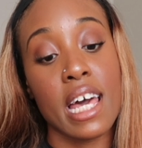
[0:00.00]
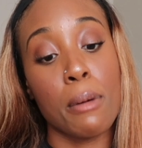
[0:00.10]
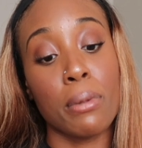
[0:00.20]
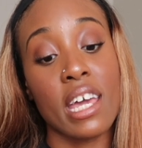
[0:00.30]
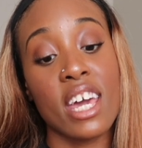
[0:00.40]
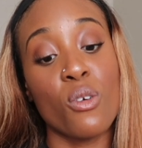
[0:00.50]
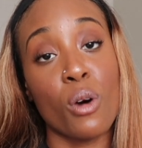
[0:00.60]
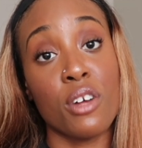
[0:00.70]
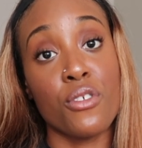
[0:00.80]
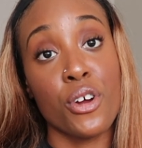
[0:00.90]
that implicated
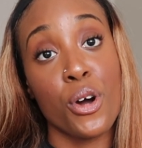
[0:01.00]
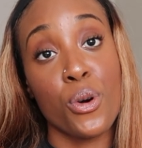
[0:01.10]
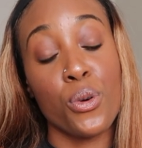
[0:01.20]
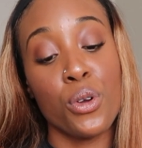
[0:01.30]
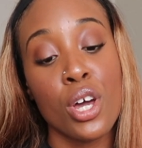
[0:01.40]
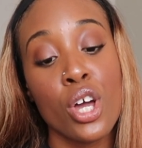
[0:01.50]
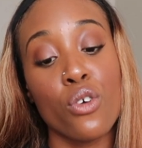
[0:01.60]
one of their own,